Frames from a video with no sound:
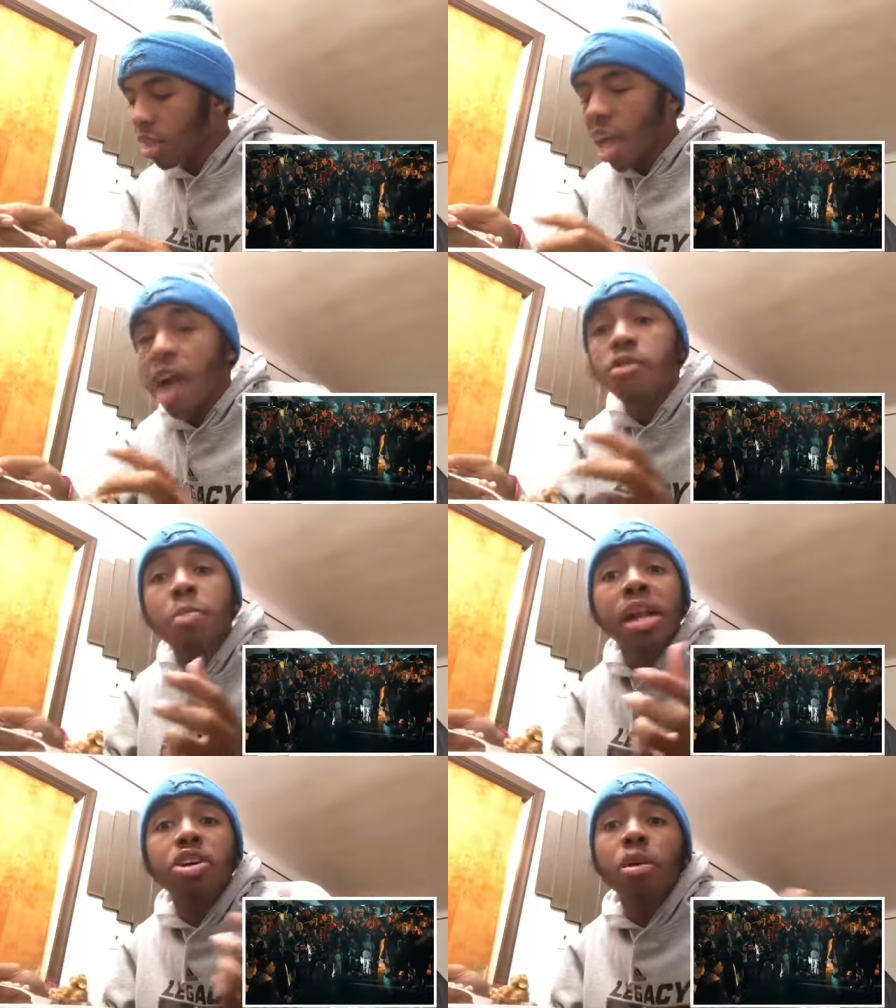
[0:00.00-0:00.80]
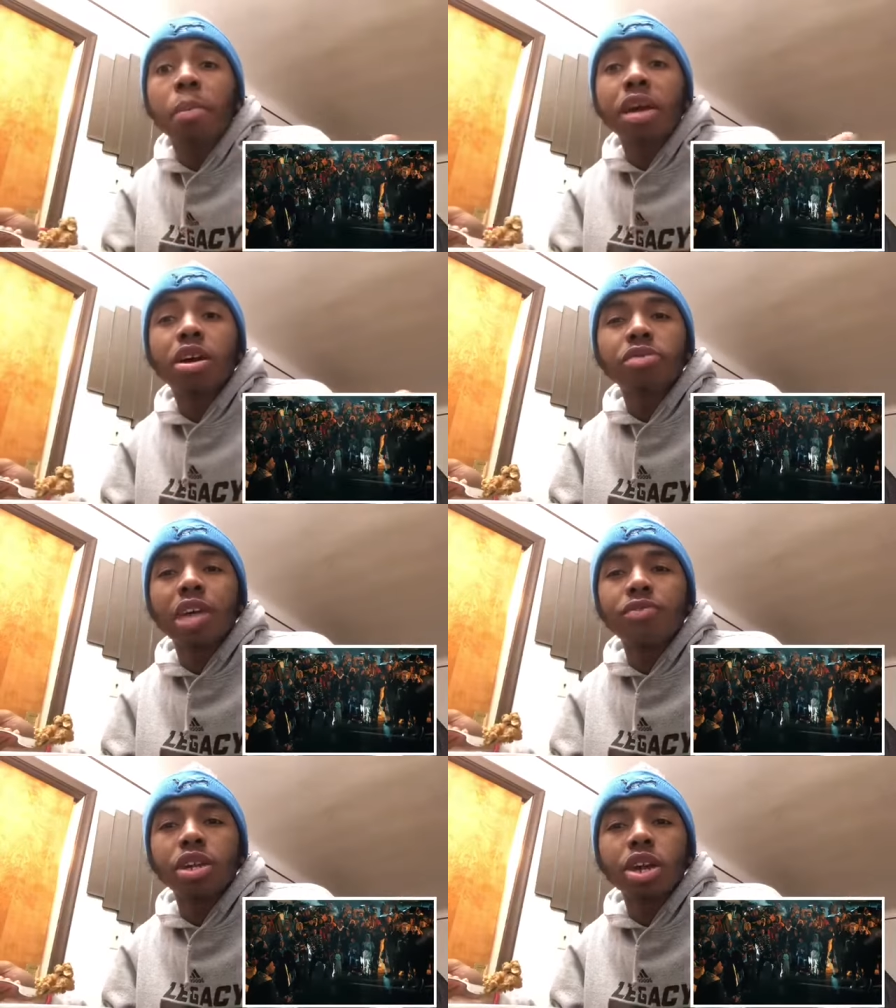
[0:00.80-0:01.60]
Everybody gonna bite off
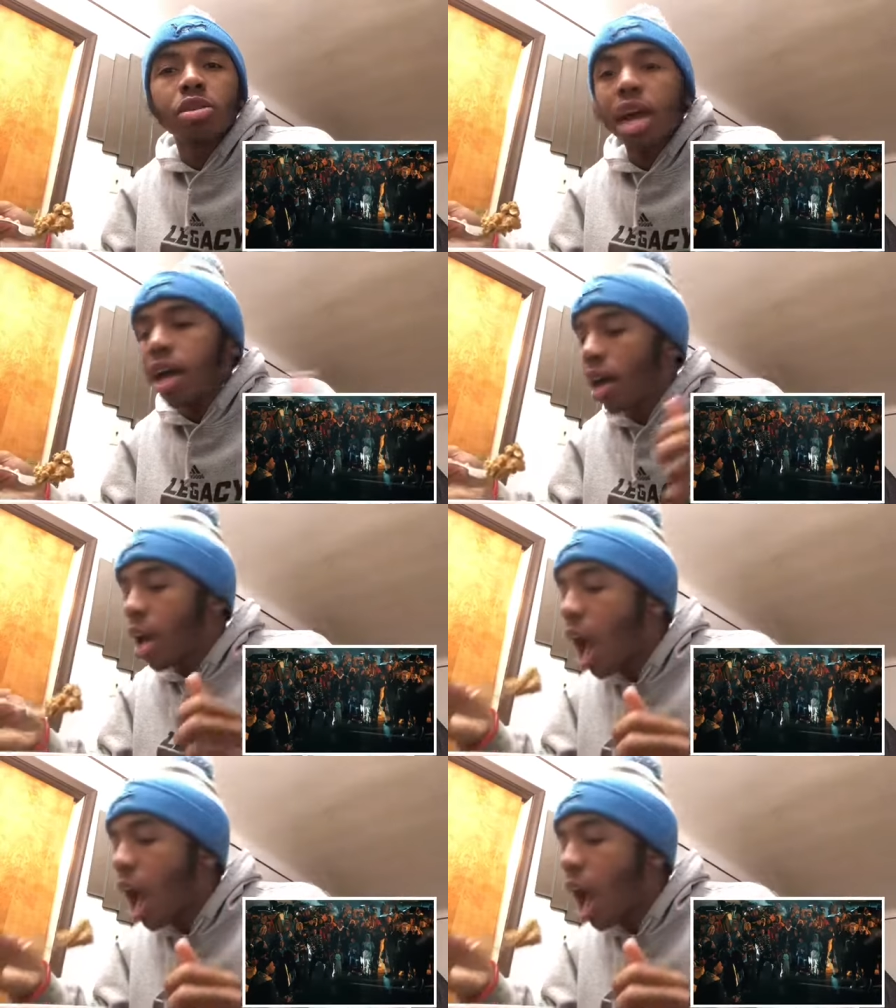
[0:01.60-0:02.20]
that video, nah?